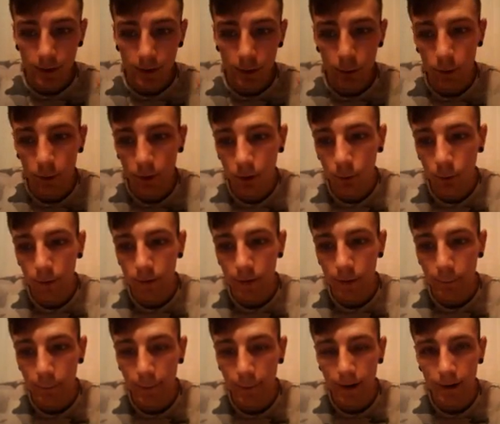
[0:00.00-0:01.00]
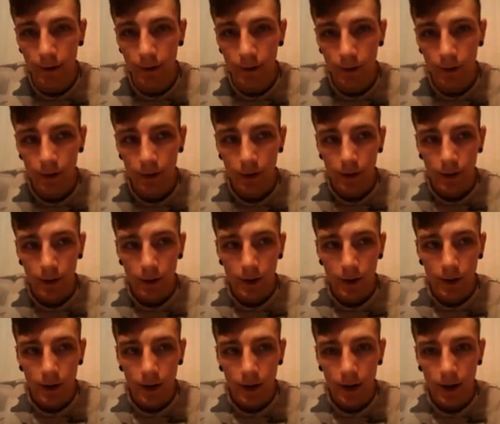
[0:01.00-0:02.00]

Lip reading: where I went to make it and